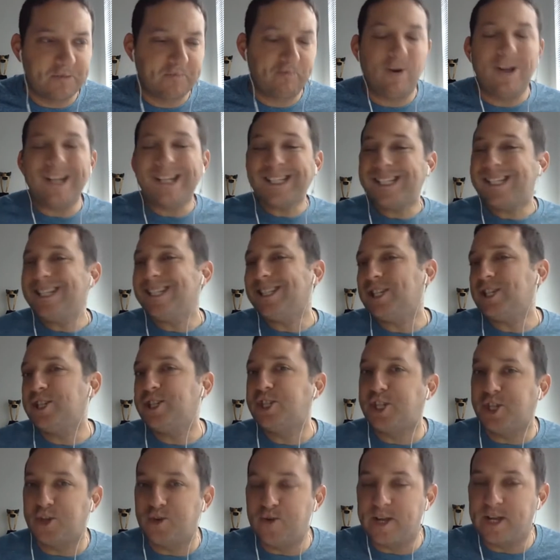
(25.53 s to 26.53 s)
Pressed into
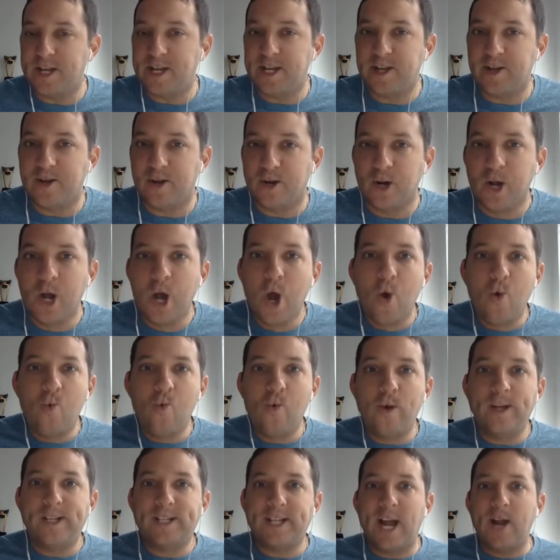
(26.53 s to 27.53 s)
duty here
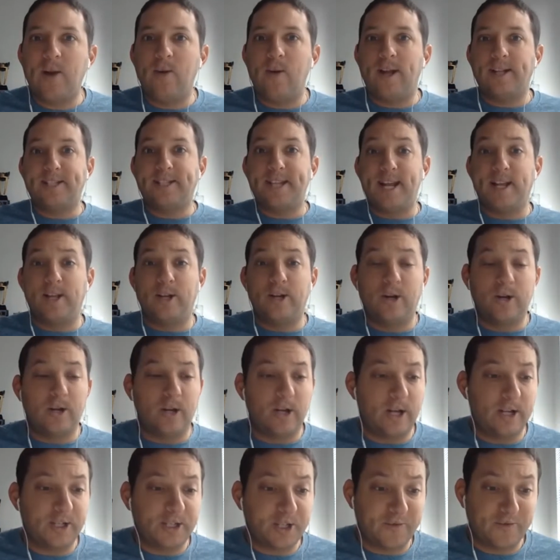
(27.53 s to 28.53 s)
when Tyrod Taylor
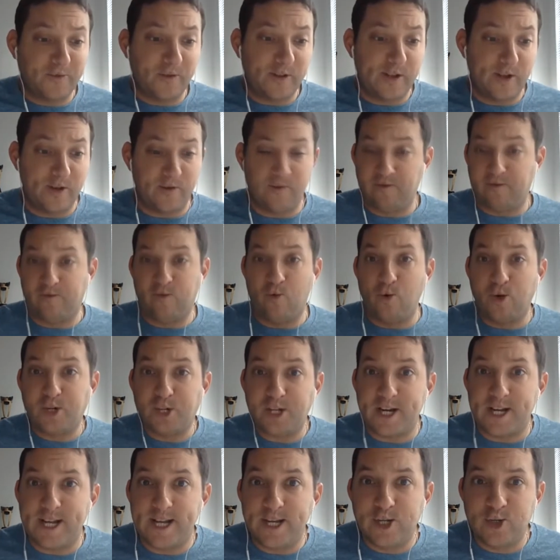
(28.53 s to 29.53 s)
uh, suffered the
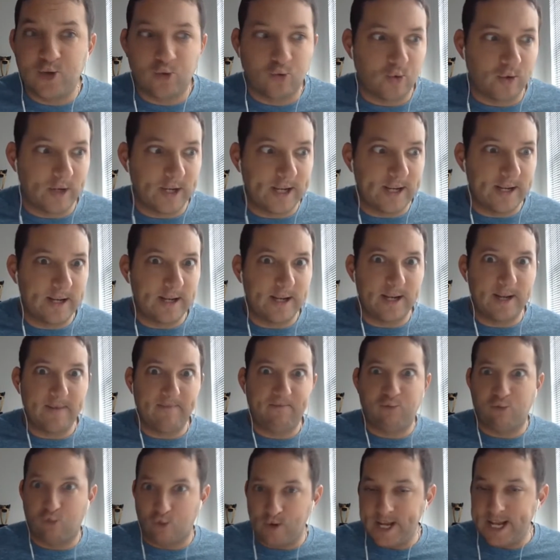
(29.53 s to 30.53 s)
unfortunate injury
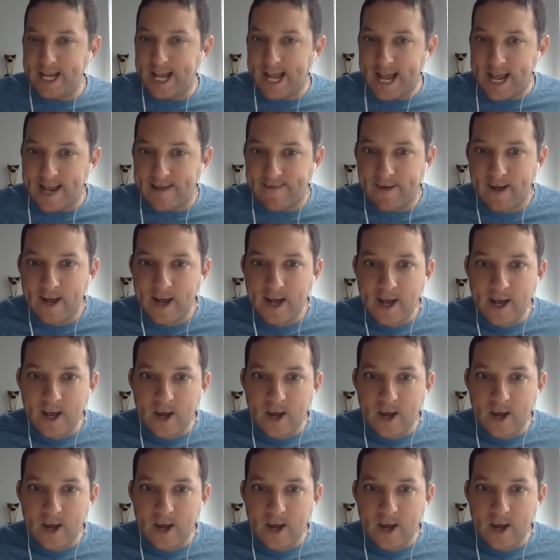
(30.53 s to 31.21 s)
pregame